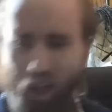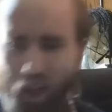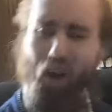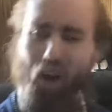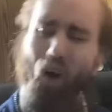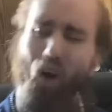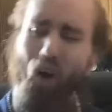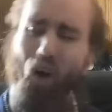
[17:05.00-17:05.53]
And
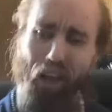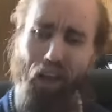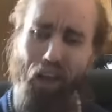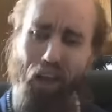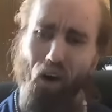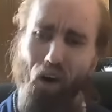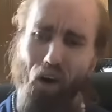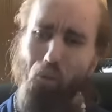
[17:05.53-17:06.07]
if you don't
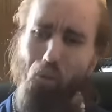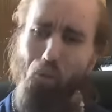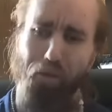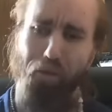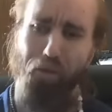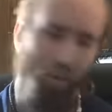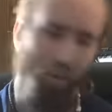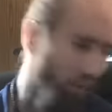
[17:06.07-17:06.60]
like that,
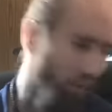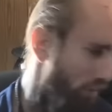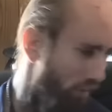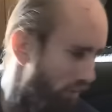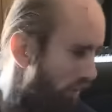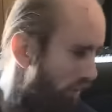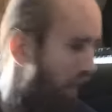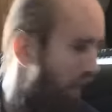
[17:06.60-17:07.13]
well, psh,
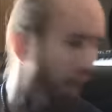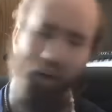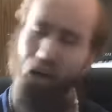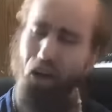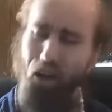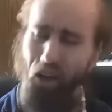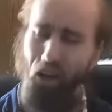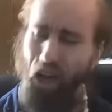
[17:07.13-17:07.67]

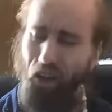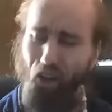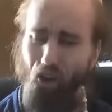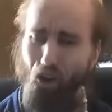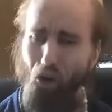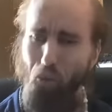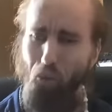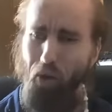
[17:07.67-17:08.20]
ain't nothing I
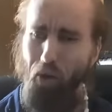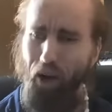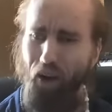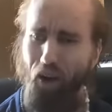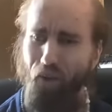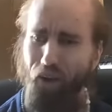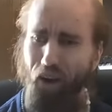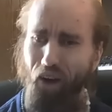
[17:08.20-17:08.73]
can do
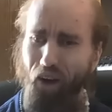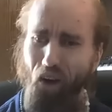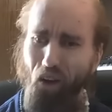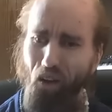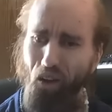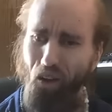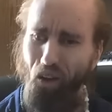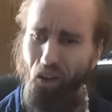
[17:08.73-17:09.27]
about how I
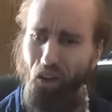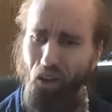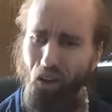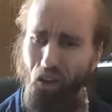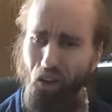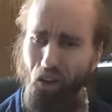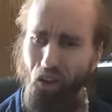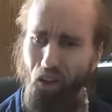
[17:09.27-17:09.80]
look.
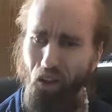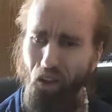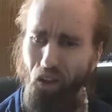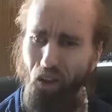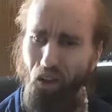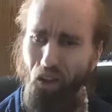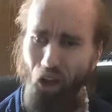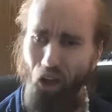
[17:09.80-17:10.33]

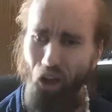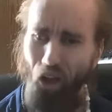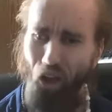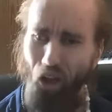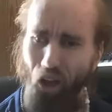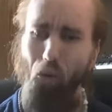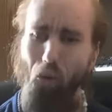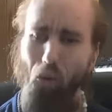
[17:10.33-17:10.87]
I
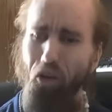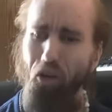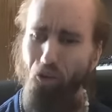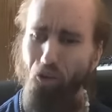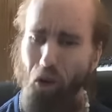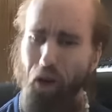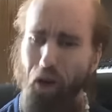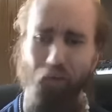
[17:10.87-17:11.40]
was born
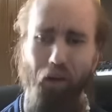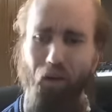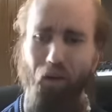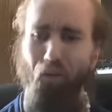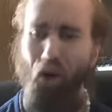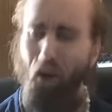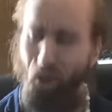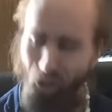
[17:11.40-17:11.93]
this way,
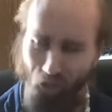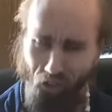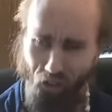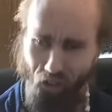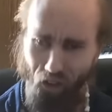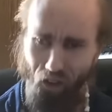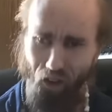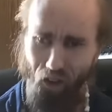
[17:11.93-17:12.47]

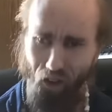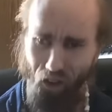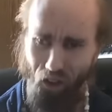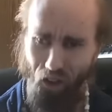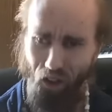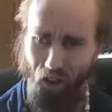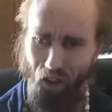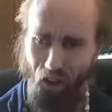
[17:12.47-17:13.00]
motherfuckers.
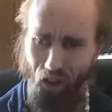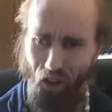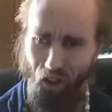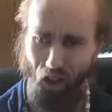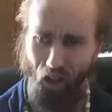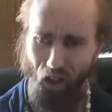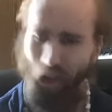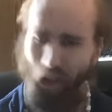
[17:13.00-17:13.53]

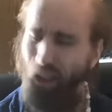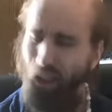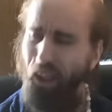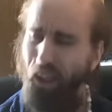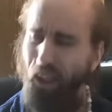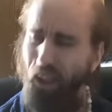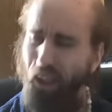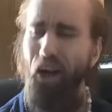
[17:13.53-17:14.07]
I can't
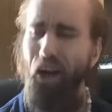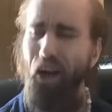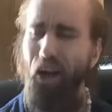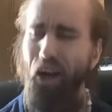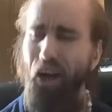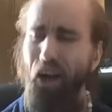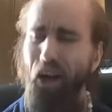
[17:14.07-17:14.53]
help it.